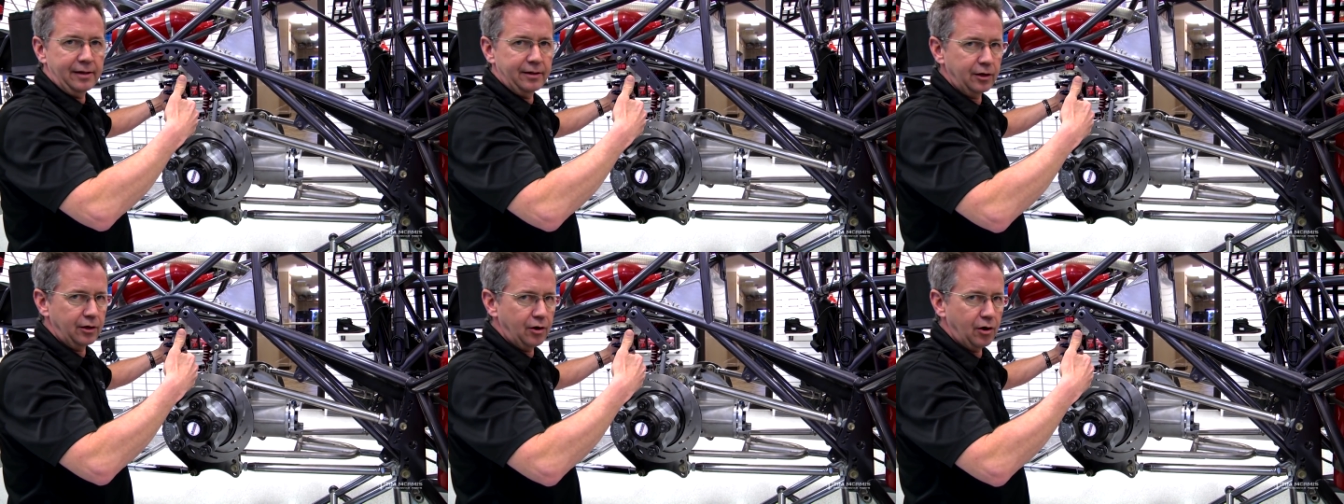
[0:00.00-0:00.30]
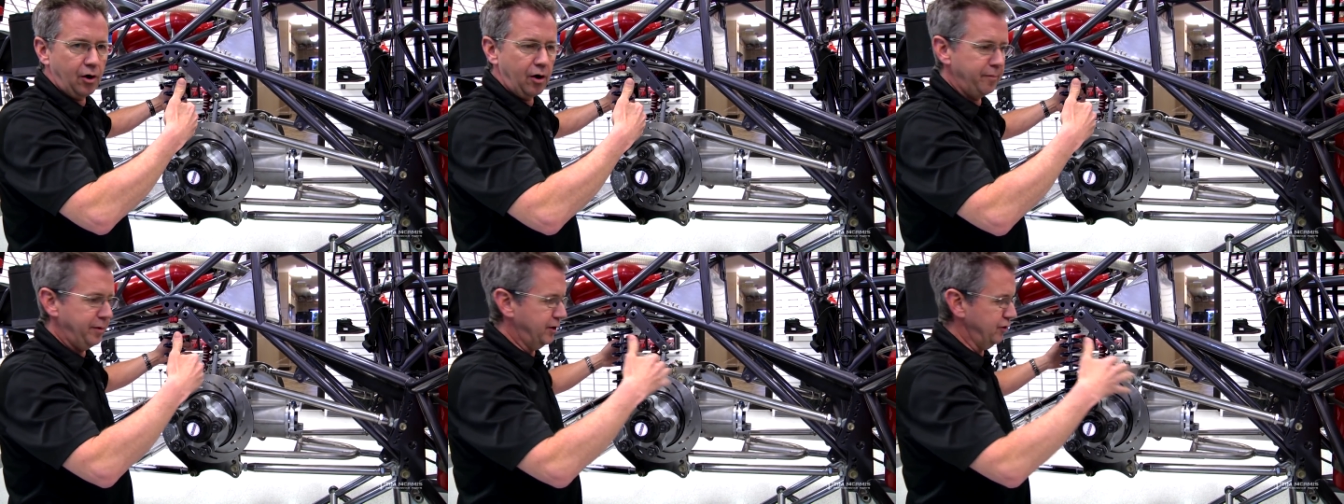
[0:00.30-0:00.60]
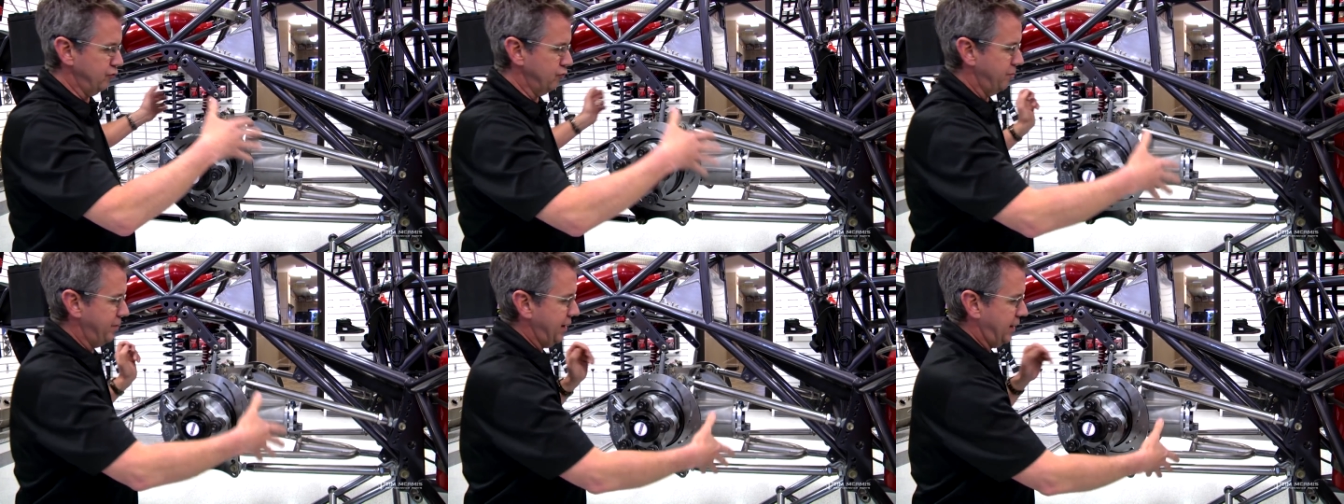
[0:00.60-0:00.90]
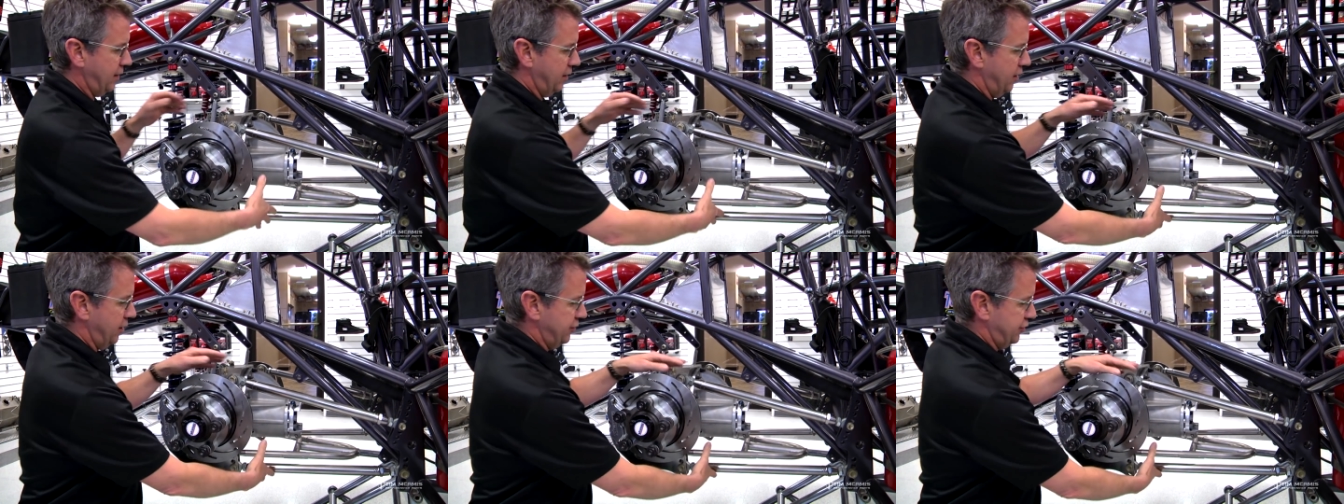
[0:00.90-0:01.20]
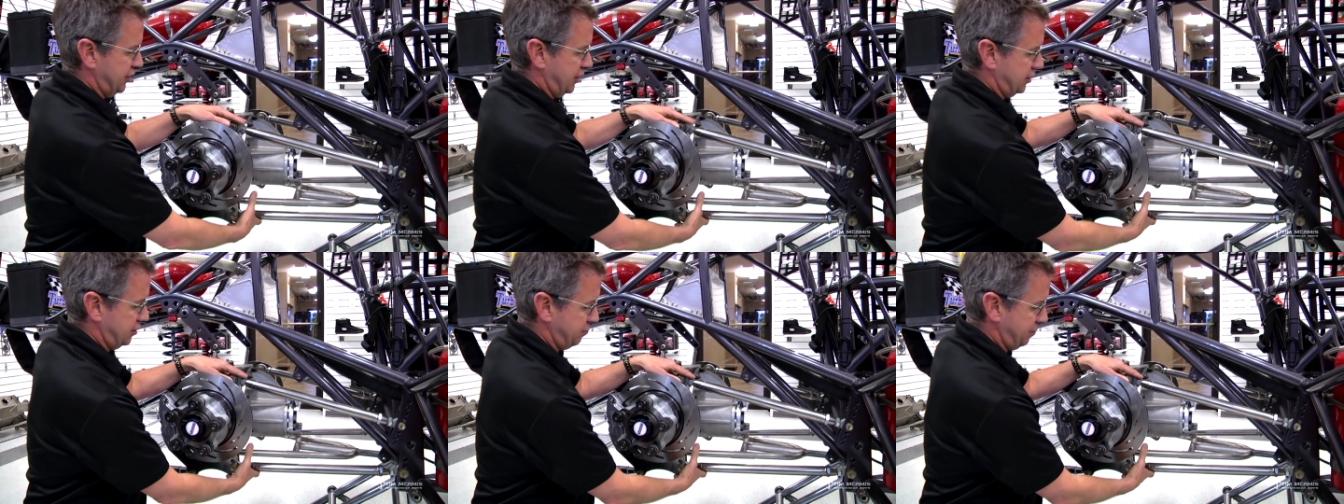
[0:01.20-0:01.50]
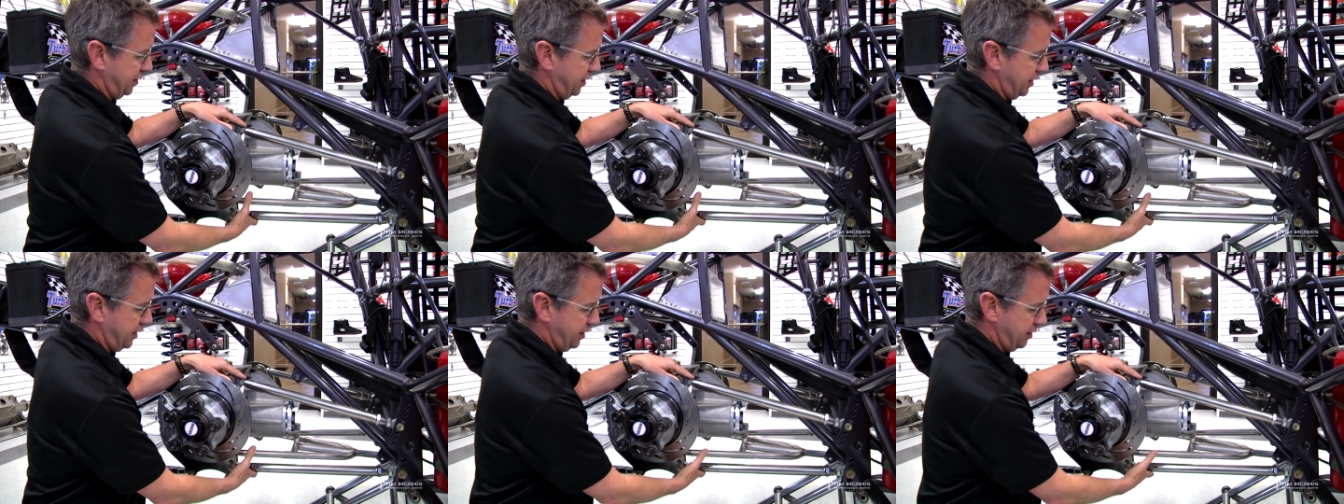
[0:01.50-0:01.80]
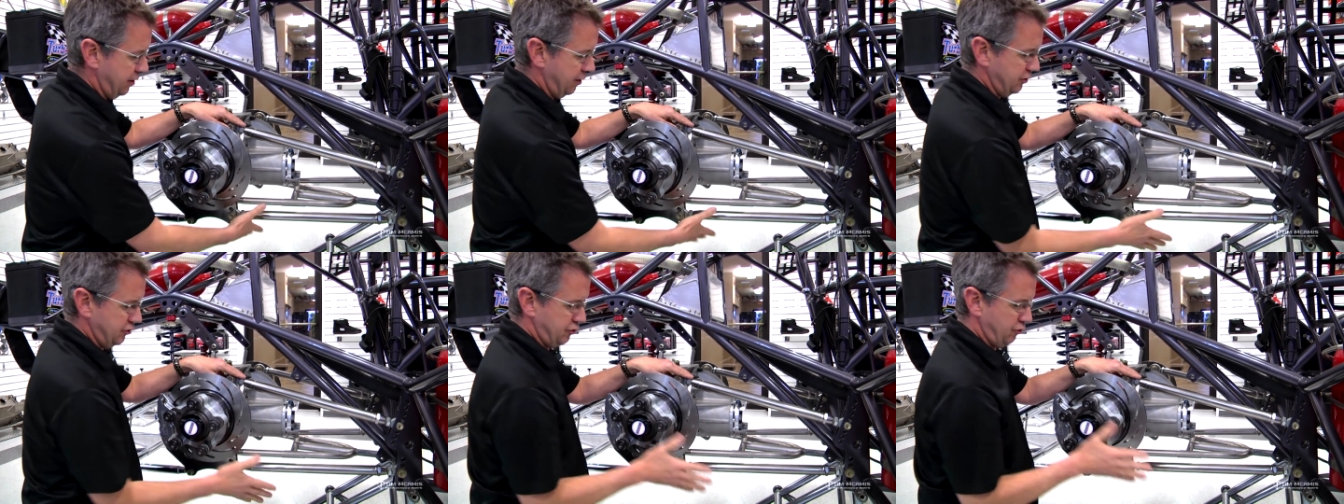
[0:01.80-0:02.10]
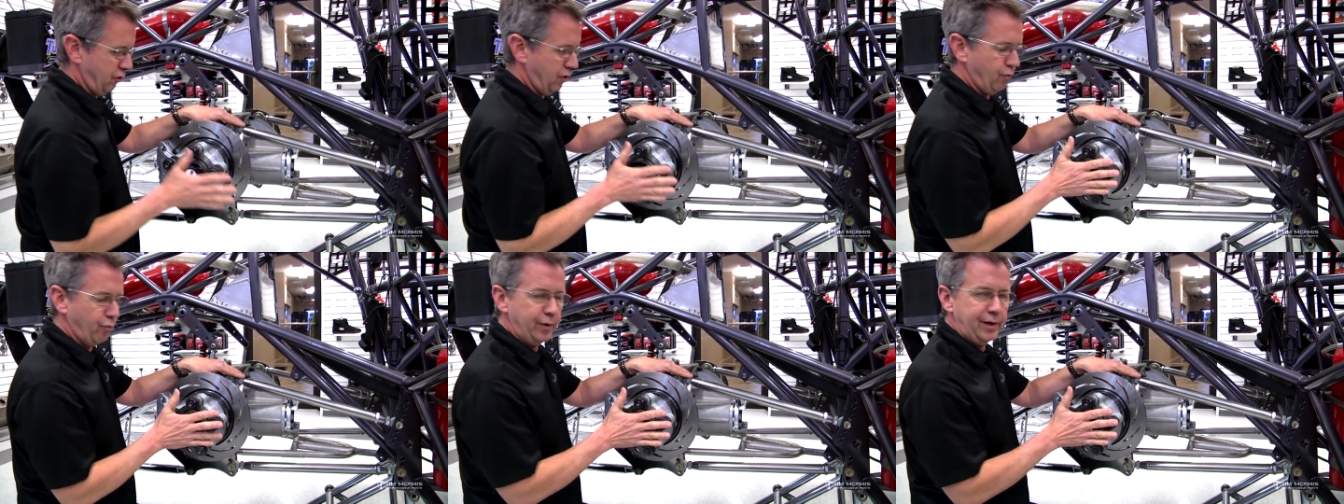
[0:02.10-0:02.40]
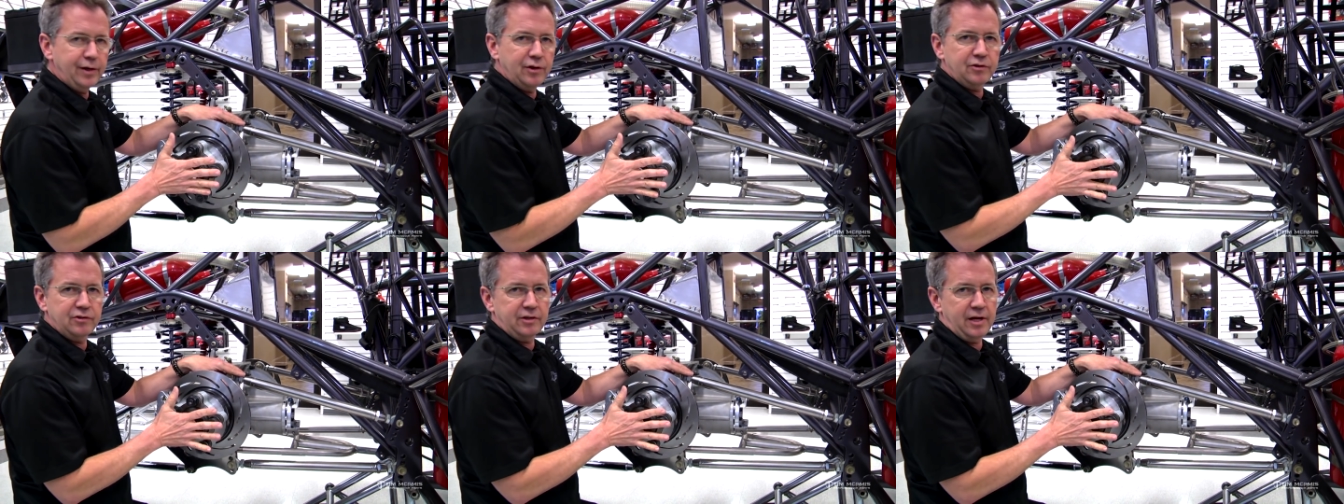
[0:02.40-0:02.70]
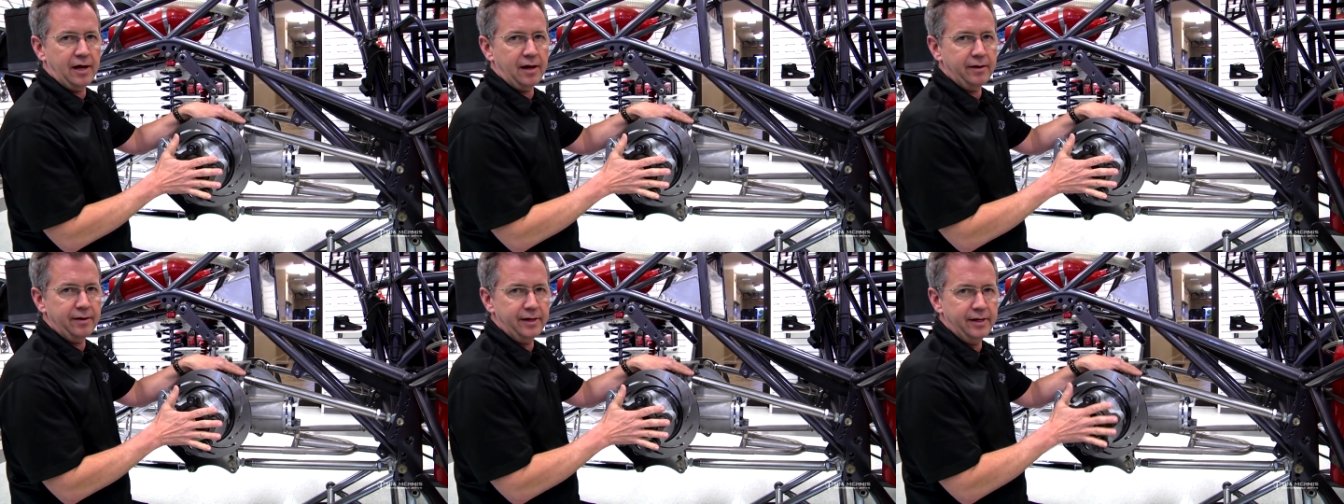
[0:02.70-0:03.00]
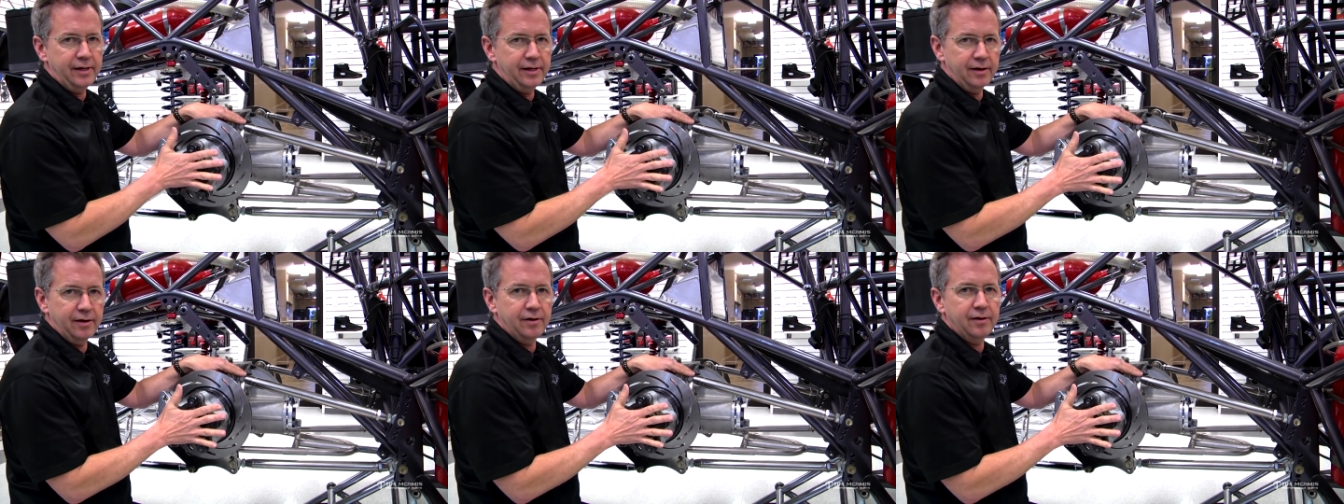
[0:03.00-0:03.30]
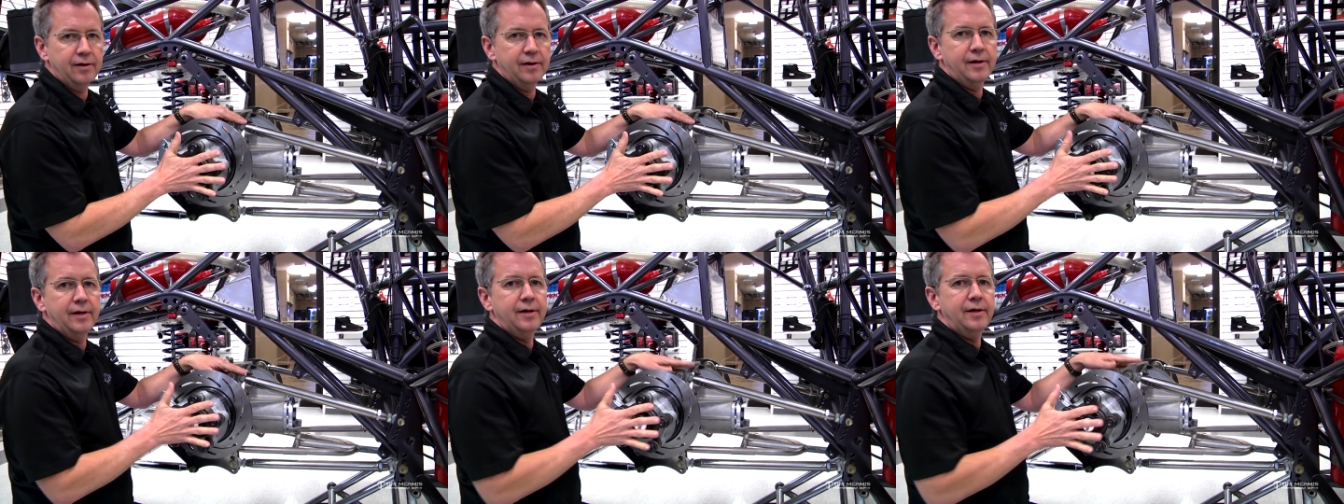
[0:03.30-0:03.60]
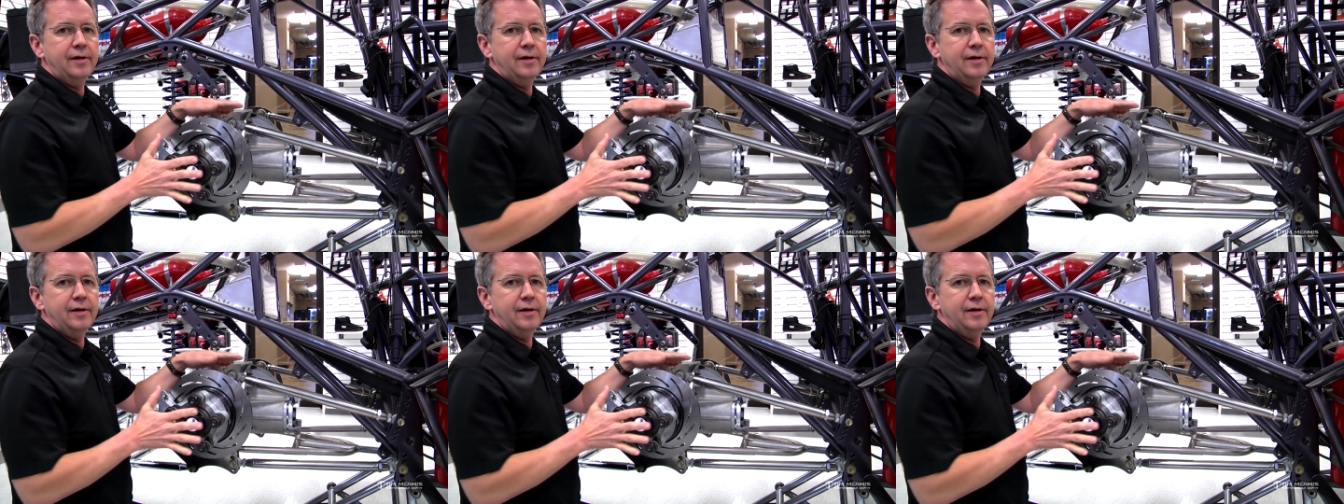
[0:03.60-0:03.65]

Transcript: in the car because we're making our adjustment here. So our wheel's out here.